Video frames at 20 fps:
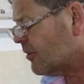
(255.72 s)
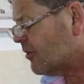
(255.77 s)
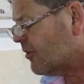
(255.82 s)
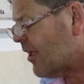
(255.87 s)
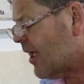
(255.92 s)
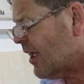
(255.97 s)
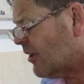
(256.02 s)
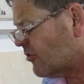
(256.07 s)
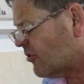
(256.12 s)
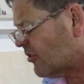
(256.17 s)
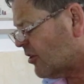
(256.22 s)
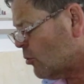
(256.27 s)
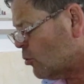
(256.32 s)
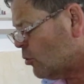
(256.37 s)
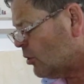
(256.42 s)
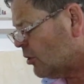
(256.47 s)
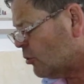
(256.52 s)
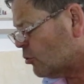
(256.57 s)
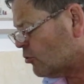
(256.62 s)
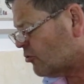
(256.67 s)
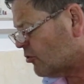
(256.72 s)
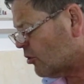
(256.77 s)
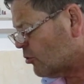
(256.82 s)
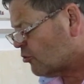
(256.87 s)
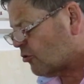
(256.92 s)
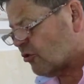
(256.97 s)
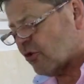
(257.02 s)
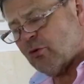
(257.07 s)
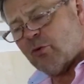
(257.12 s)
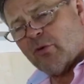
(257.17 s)
The air still will also
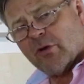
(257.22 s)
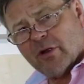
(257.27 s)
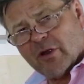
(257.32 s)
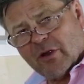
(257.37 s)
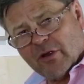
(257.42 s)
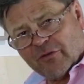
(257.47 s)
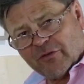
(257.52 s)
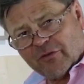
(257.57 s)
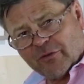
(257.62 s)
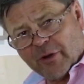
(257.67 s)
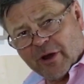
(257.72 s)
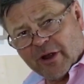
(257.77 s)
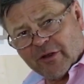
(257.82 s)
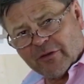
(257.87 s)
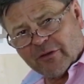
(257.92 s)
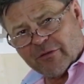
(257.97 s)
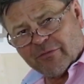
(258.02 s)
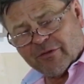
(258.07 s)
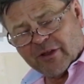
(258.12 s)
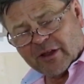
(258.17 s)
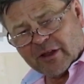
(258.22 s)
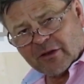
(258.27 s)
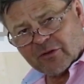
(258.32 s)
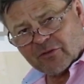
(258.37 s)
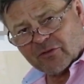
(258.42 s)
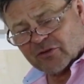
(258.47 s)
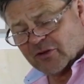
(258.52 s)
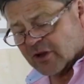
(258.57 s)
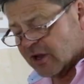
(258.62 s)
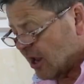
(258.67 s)
do 3 other
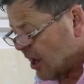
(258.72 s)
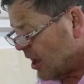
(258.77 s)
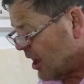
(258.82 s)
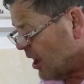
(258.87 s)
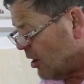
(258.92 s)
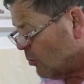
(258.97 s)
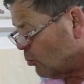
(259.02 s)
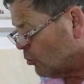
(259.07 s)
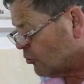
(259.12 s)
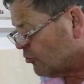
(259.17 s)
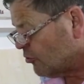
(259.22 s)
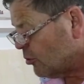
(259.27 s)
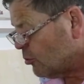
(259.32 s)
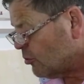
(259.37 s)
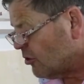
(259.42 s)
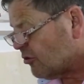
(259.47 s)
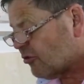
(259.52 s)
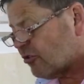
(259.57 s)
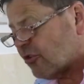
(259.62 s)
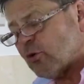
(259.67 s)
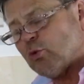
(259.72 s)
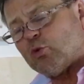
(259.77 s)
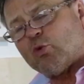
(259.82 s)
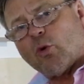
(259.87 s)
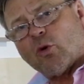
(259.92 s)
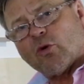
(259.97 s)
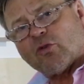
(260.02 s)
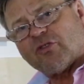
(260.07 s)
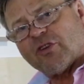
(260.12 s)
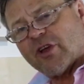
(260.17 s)
things. It will do distilled
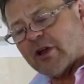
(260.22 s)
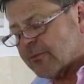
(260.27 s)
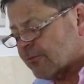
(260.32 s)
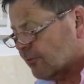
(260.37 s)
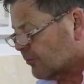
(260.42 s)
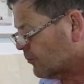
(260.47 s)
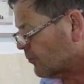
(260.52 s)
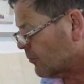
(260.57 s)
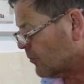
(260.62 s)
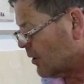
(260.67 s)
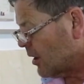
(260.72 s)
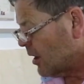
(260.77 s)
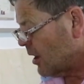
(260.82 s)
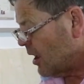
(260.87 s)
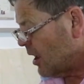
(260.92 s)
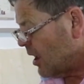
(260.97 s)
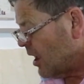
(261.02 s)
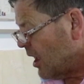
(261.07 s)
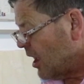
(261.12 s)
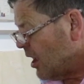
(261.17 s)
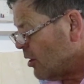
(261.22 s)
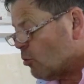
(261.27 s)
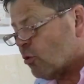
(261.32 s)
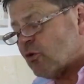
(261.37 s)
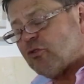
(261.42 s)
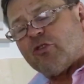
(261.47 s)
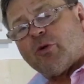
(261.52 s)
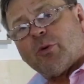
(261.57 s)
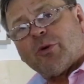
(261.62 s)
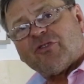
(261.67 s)
water, it
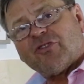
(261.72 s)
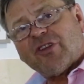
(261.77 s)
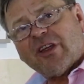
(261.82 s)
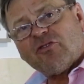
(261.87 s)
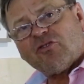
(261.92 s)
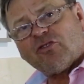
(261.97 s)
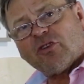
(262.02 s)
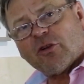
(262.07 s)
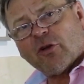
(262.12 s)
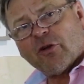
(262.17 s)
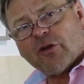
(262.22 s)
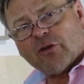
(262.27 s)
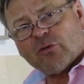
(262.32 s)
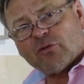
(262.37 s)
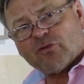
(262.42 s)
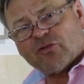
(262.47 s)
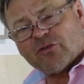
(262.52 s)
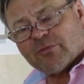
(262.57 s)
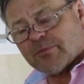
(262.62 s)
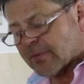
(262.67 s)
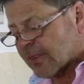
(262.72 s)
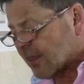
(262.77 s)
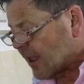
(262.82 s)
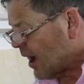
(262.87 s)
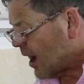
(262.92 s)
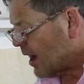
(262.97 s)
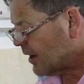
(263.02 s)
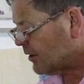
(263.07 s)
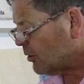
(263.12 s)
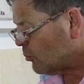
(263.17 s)
will do essential oils,
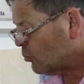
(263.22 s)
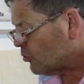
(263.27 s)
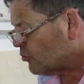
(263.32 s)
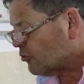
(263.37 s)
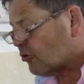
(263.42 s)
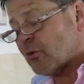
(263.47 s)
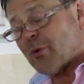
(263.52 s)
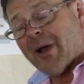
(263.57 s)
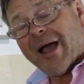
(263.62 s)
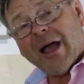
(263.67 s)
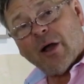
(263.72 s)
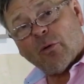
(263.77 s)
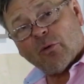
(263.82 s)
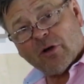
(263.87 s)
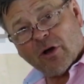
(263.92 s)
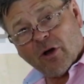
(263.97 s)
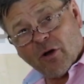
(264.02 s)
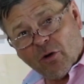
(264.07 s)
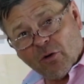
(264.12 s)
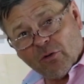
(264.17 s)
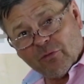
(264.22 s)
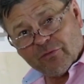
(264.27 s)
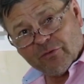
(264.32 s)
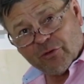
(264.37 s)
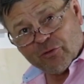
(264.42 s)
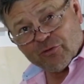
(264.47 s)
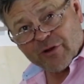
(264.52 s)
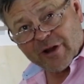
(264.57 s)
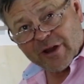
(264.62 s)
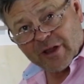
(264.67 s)
and it will do alcohol
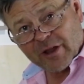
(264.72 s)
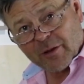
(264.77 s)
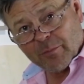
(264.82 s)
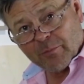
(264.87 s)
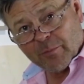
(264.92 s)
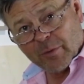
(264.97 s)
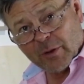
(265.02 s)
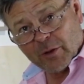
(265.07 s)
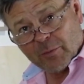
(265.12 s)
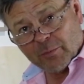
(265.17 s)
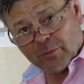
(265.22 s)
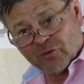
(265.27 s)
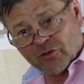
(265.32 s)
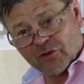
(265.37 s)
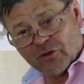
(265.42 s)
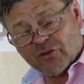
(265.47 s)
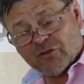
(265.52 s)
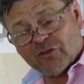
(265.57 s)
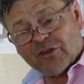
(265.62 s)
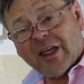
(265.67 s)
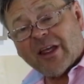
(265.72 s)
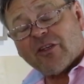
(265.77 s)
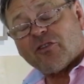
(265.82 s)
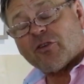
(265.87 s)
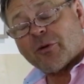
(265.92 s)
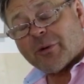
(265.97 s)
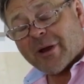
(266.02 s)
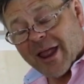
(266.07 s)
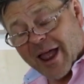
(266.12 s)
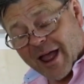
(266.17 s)
for drinking purposes,
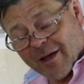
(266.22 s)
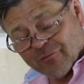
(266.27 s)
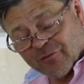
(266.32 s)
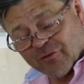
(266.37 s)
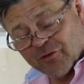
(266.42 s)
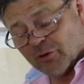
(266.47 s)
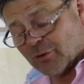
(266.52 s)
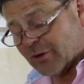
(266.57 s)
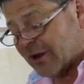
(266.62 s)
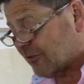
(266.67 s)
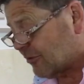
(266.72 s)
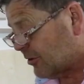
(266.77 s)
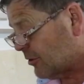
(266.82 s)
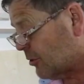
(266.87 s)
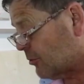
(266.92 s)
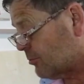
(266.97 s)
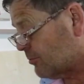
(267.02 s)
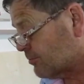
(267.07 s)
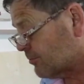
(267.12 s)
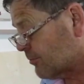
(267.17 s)
and fuel ethanol.